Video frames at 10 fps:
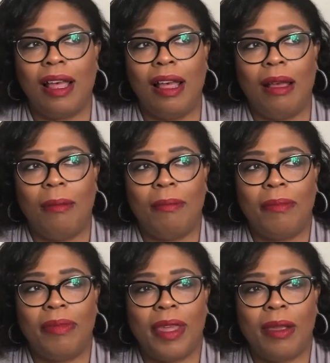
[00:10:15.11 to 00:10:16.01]
Um,
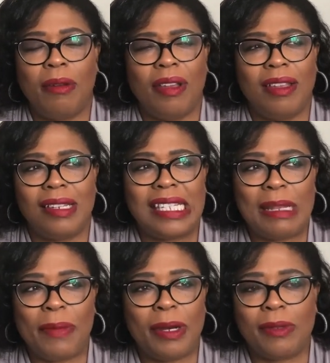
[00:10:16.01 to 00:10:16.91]
they it,
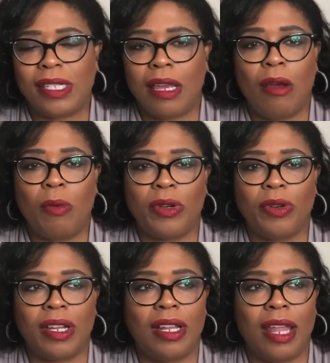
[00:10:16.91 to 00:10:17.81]
somebody was saying, "Oh, we're
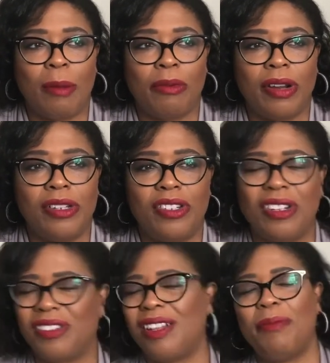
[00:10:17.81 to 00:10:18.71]
doing a collaboration"
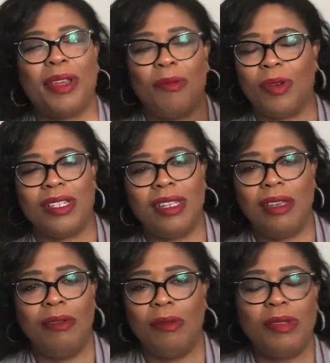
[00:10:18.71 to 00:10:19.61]
or something. It was it,
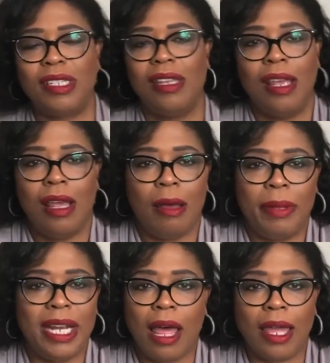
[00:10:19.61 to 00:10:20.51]
it was a
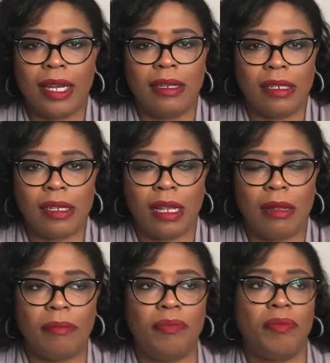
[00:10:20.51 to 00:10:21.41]
benign
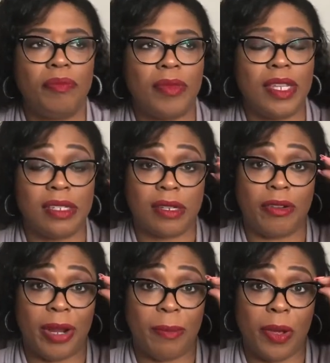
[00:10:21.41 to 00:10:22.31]
um,
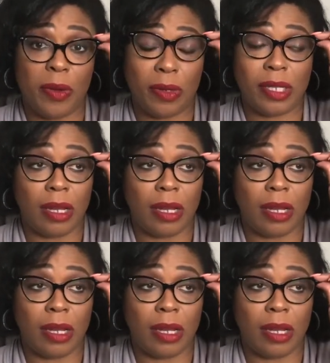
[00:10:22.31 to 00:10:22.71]
Instagram post.